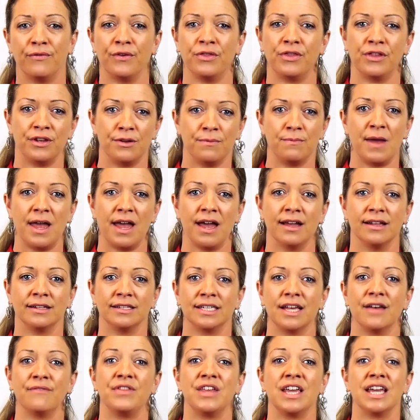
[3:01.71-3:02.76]
for the
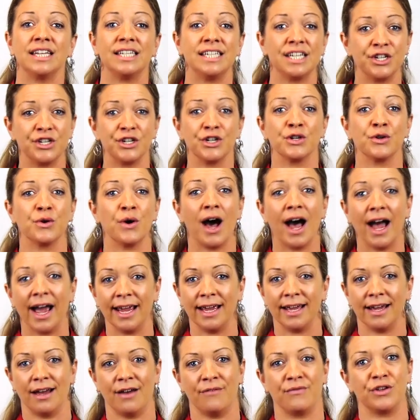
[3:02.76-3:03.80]
demands of the additional
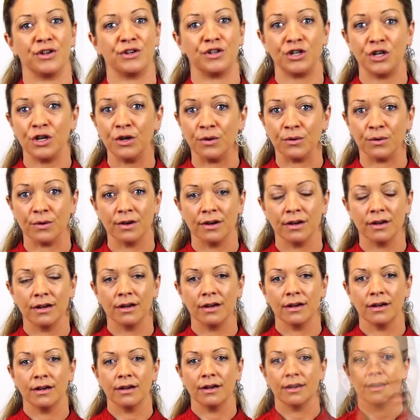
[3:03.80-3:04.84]
height of the shoe?
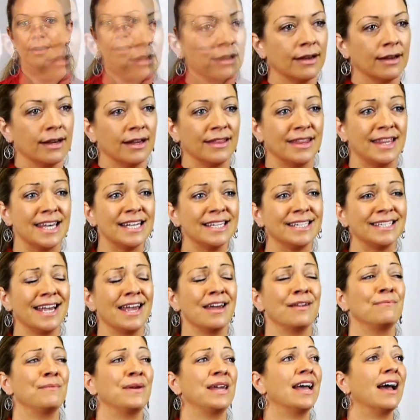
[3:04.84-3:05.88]
This
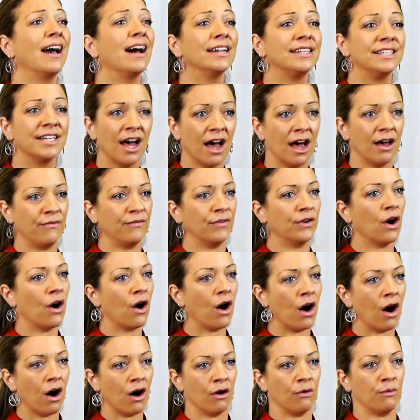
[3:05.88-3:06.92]
can be a tough
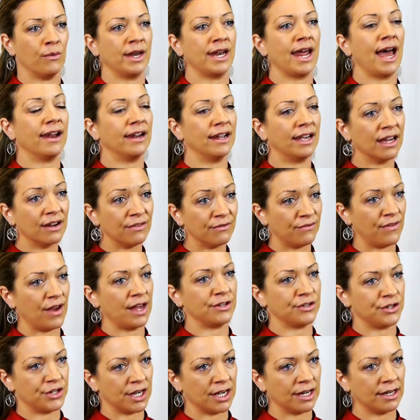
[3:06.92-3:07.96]
call when at a
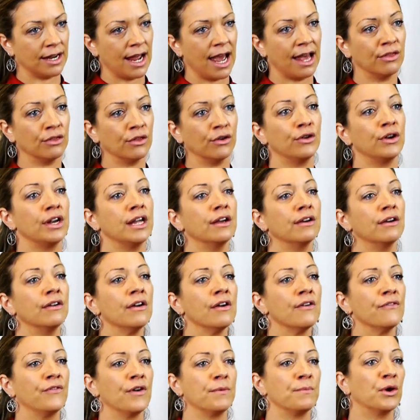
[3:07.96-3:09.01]
convention and learning
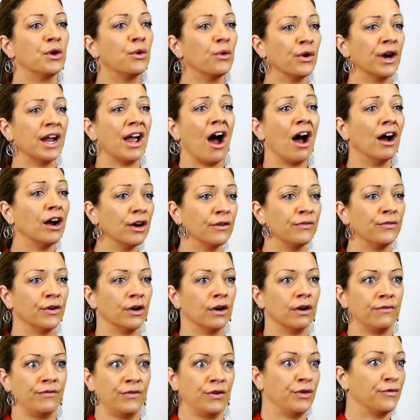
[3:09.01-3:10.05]
from a
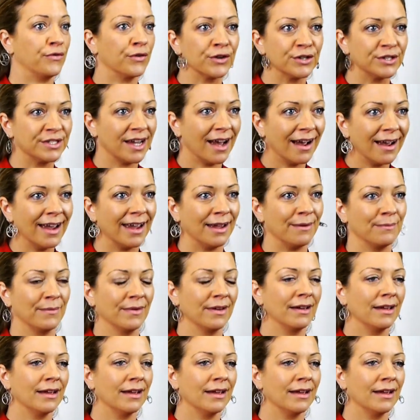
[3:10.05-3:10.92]
choreographer for the first time.